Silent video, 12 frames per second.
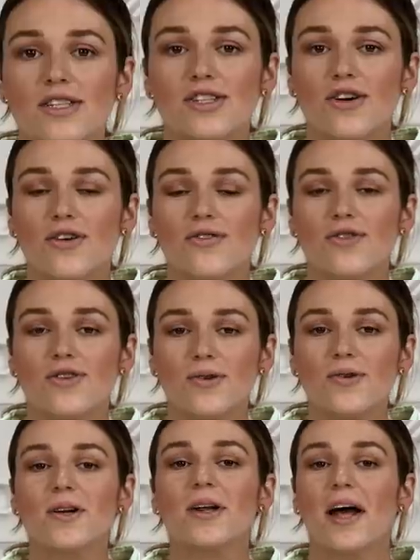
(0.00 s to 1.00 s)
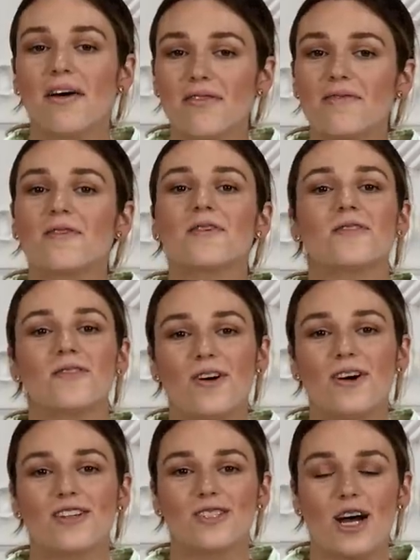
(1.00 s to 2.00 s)
so you're gonna have it for a
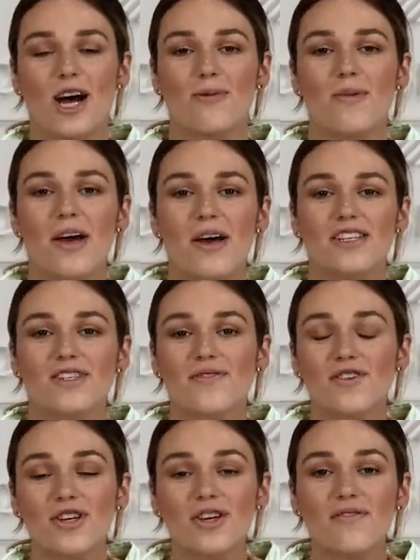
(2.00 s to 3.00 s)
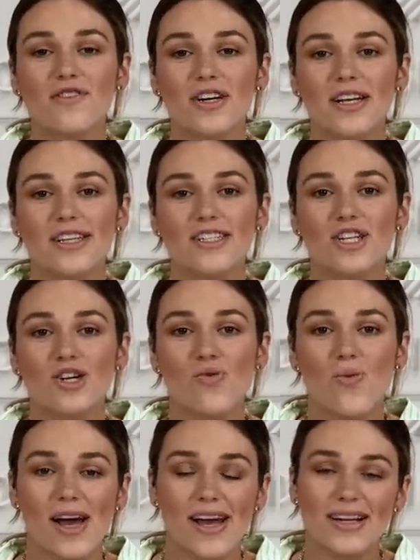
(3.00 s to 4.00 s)
long time. So if you're looking for an easier
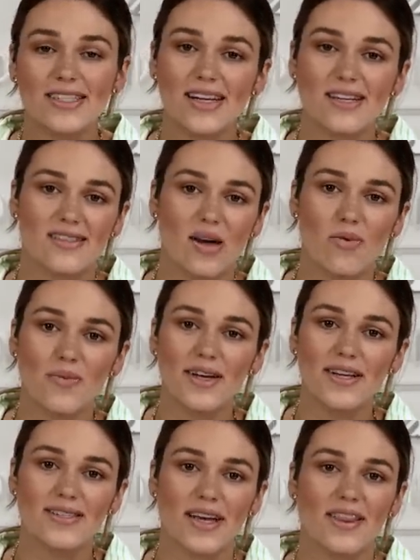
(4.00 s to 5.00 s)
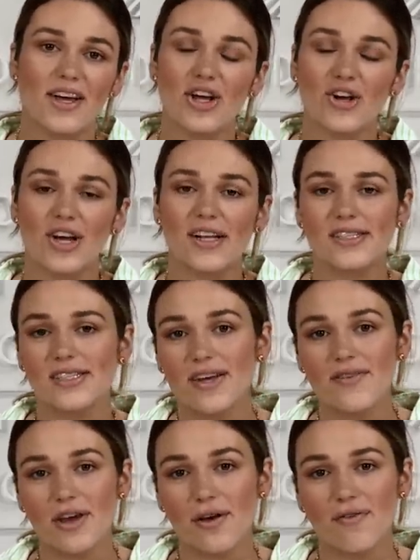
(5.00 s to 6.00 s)
way to take supplements, Athletic Greens is
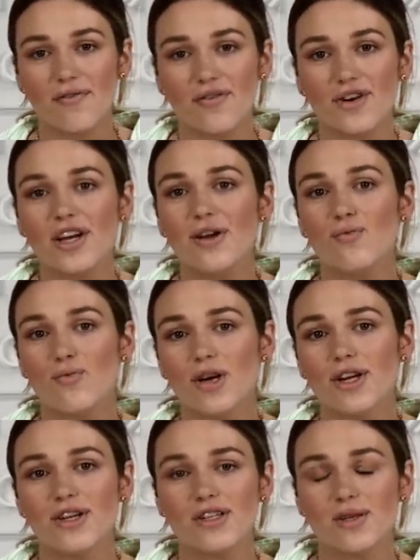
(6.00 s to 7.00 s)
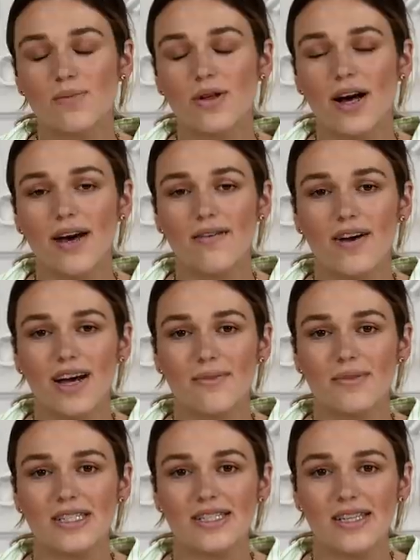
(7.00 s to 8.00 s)
giving a free one year supply of
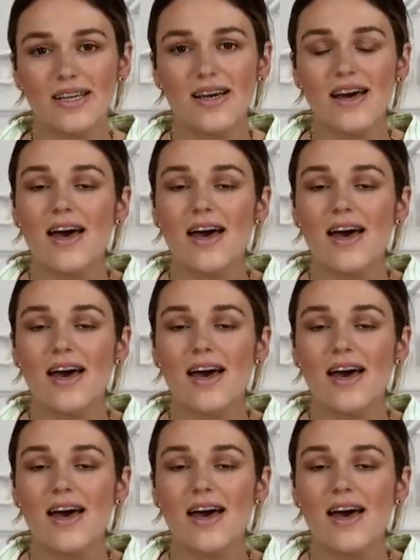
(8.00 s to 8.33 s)
vitamin D